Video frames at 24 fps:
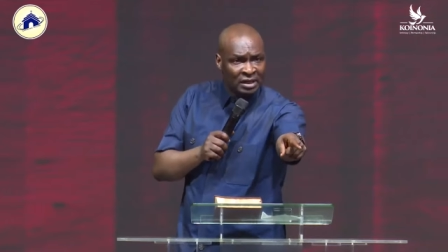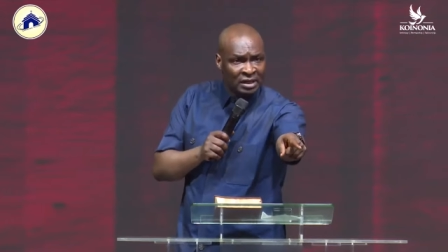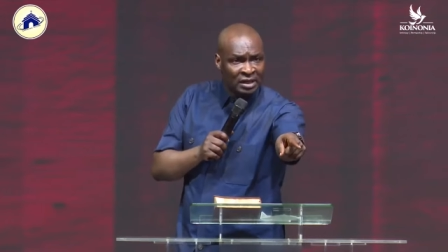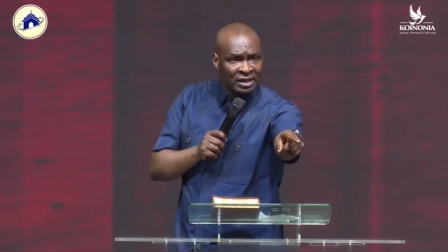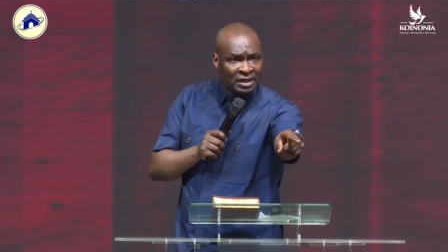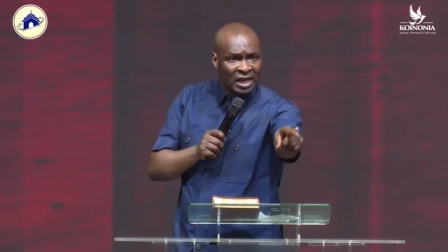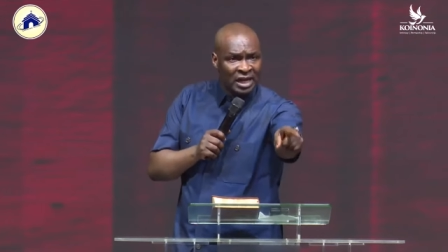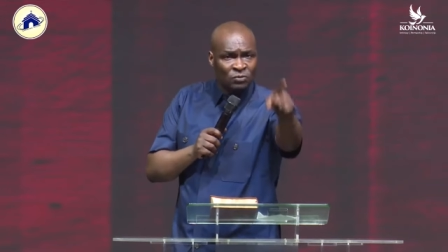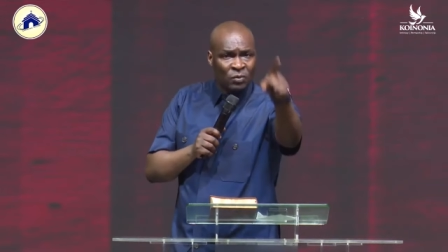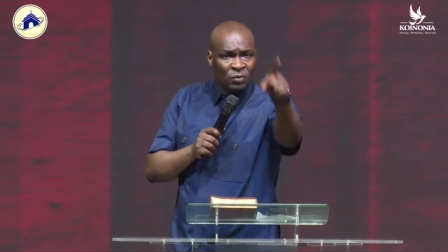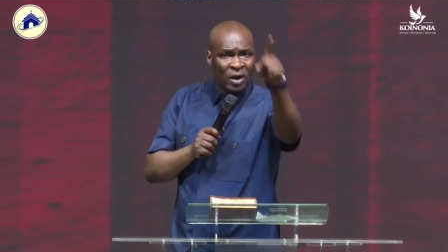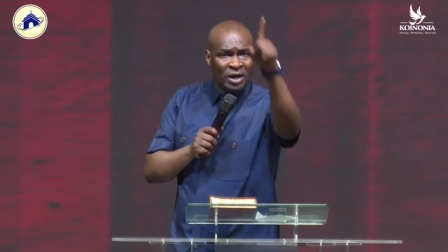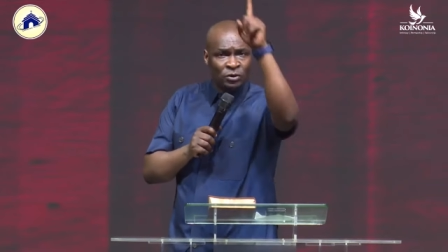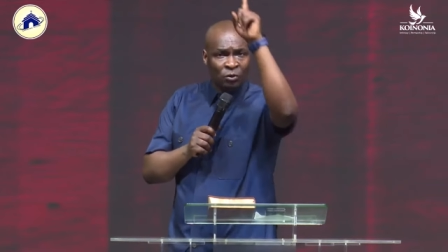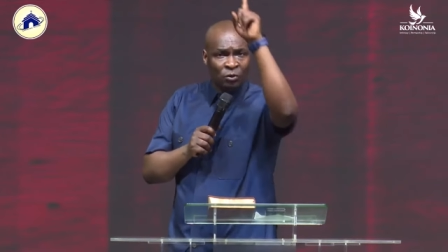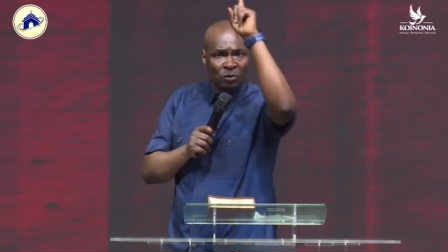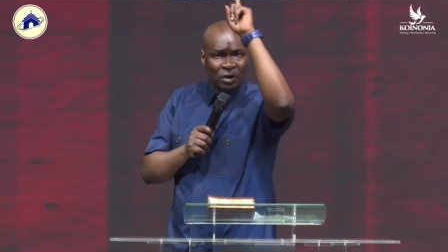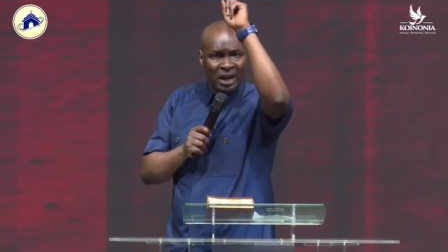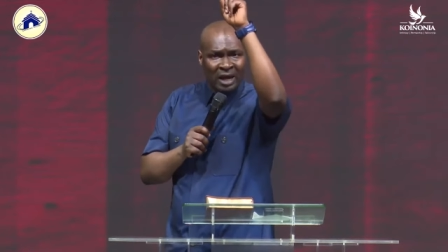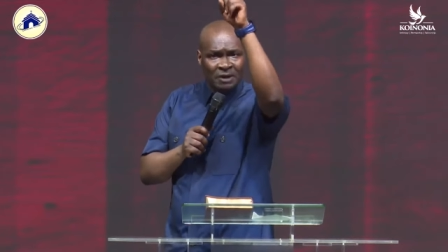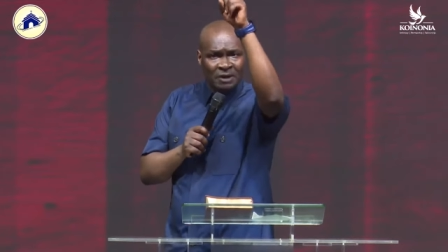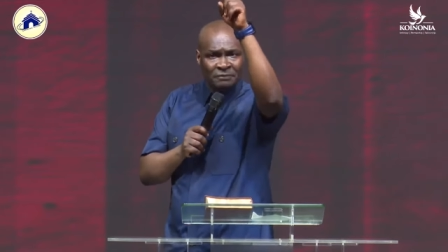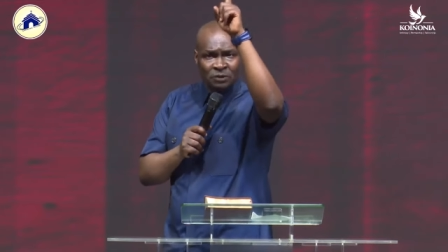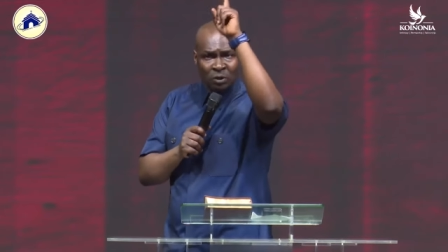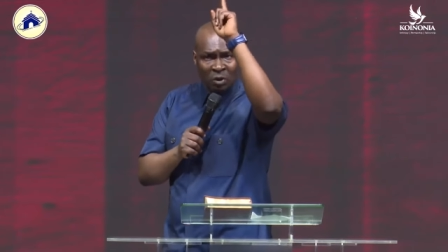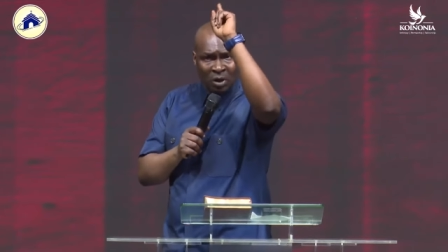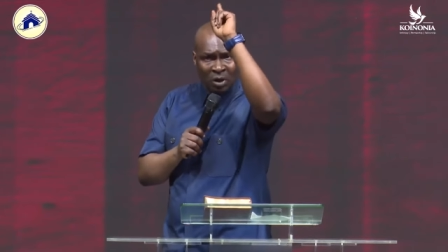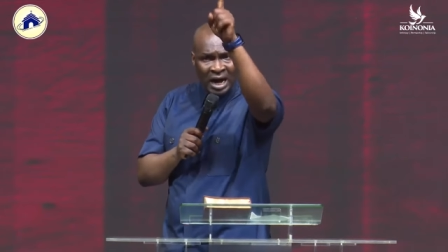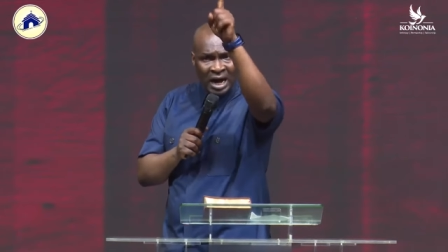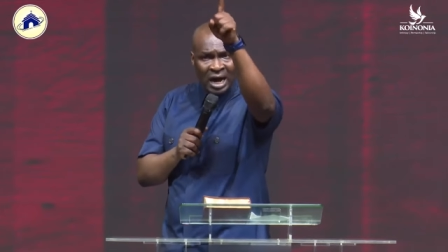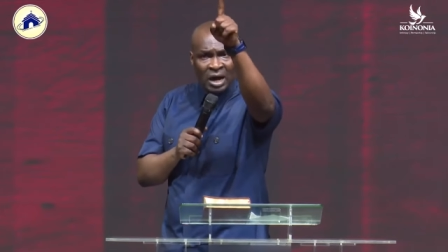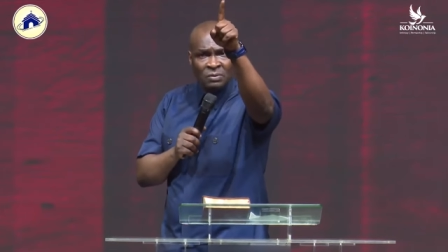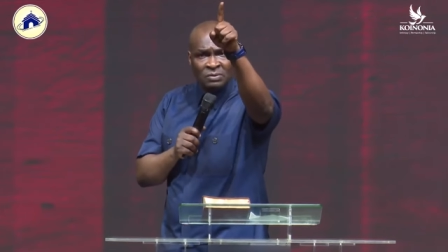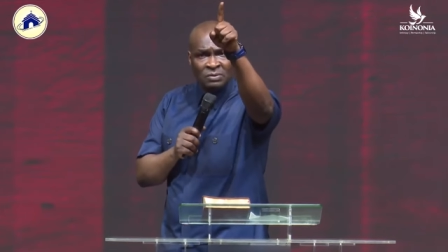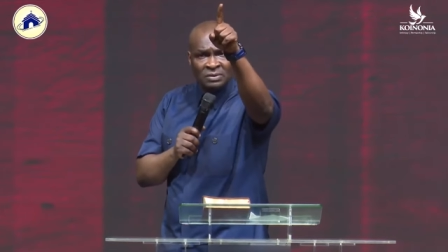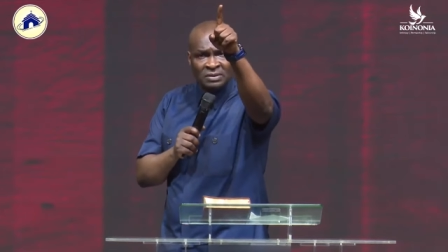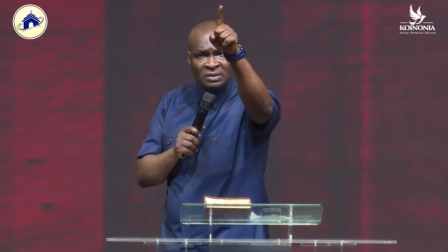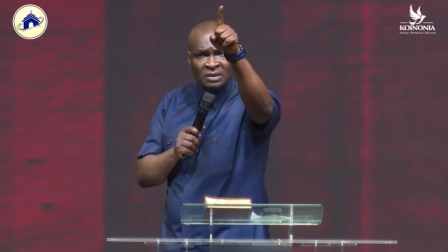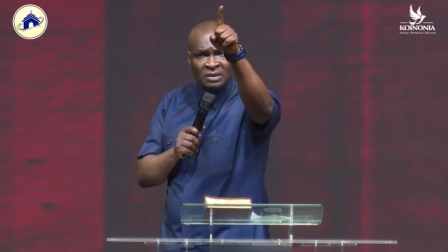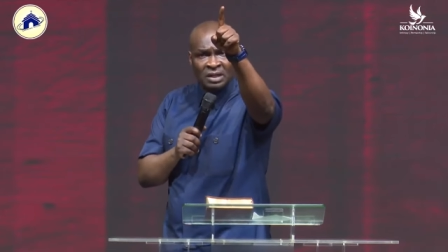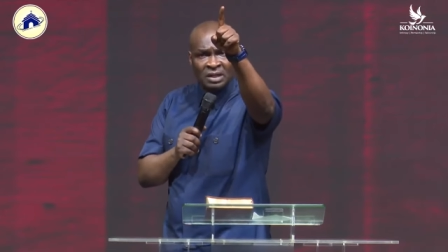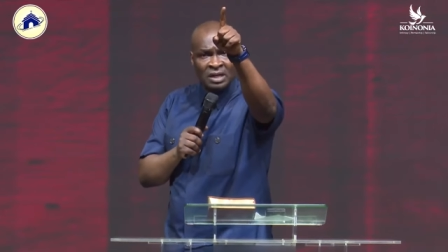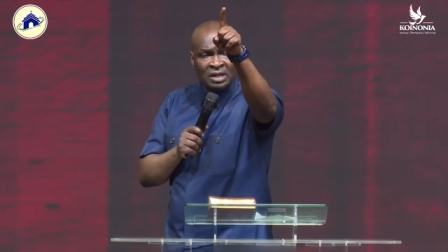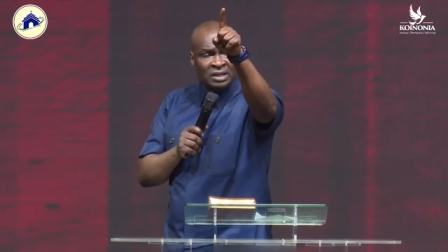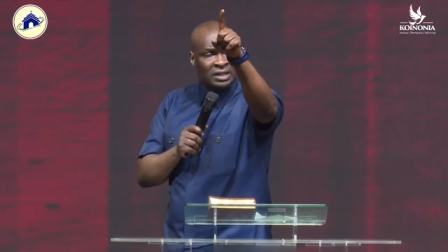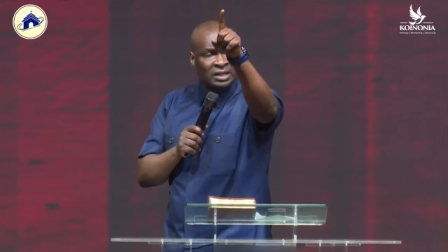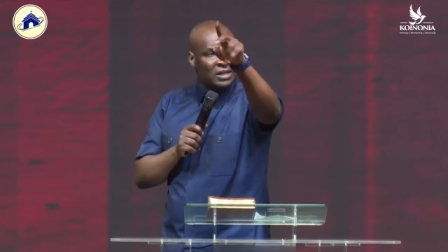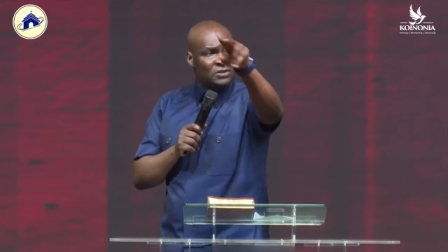That's why you left your house.
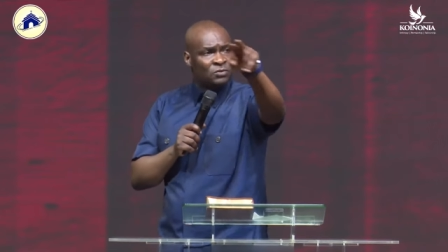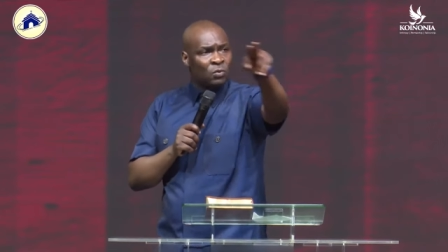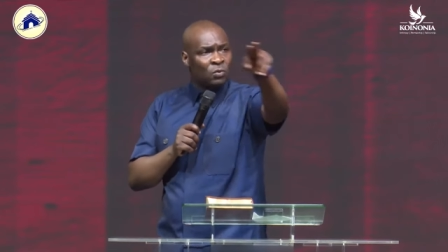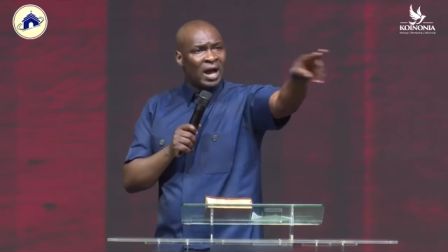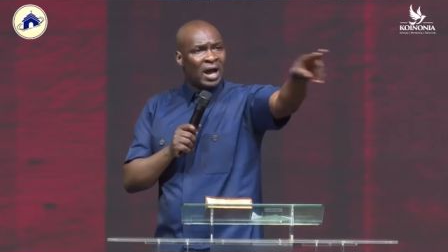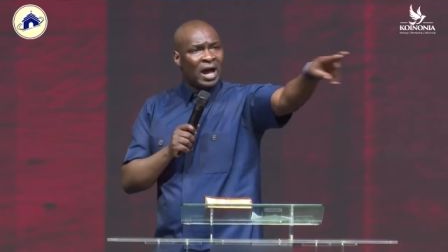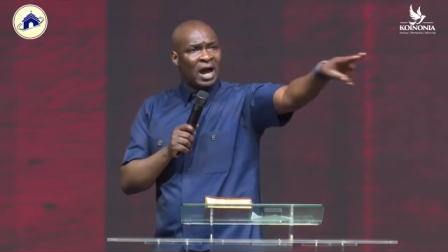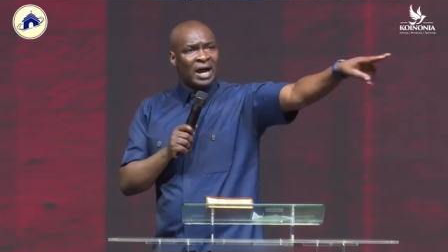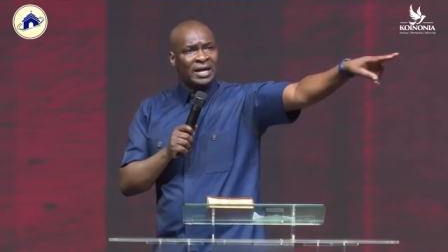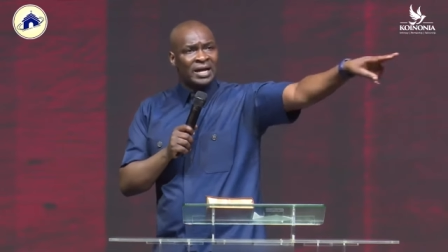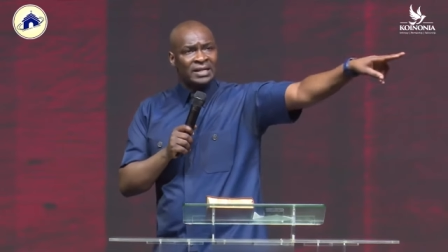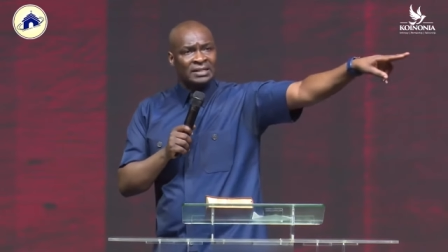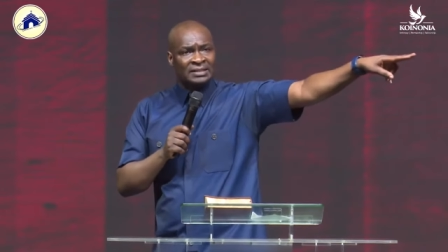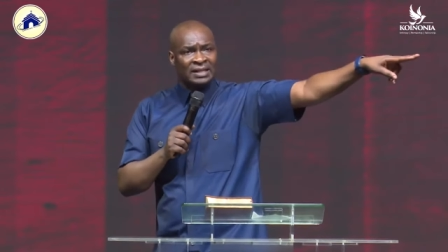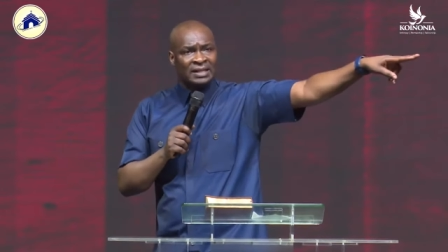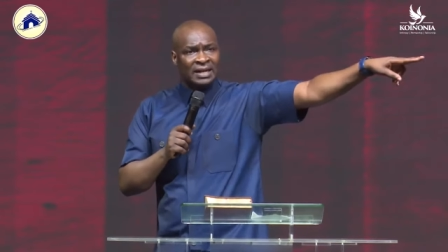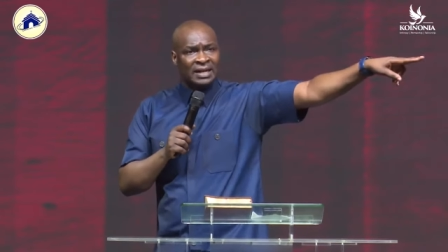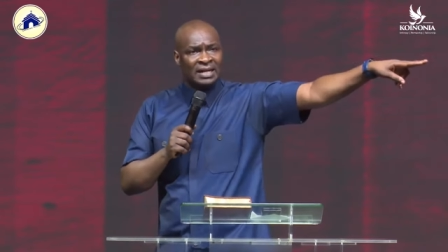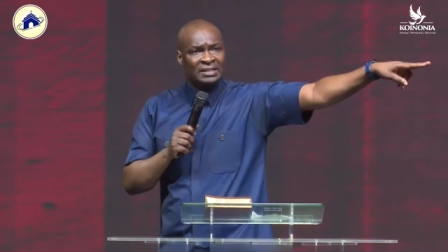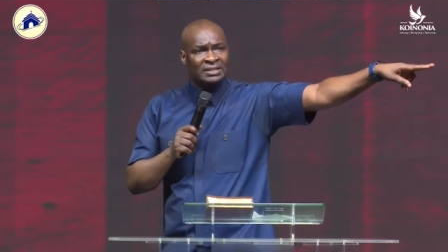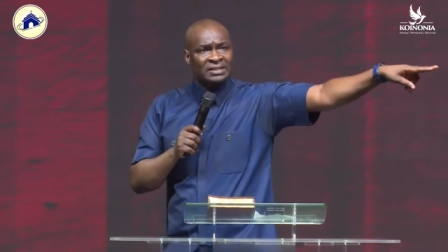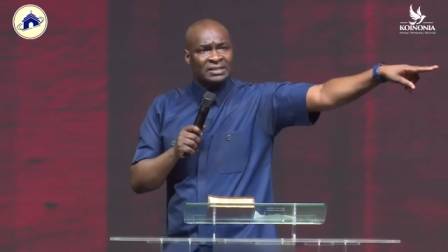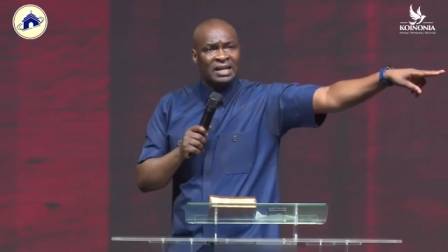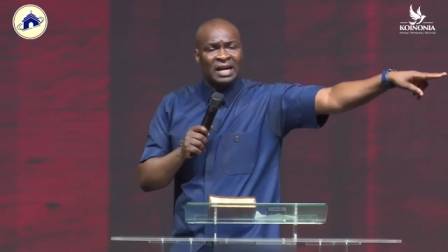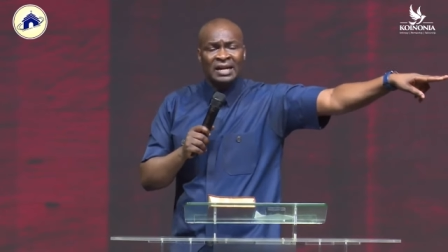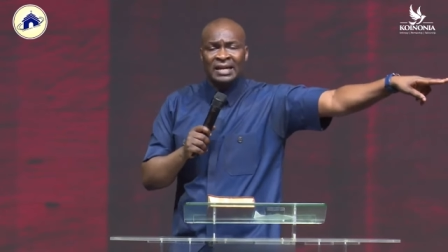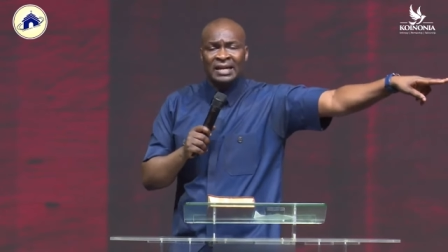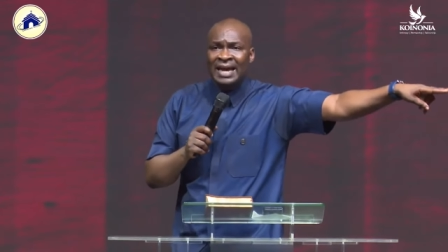That's why our international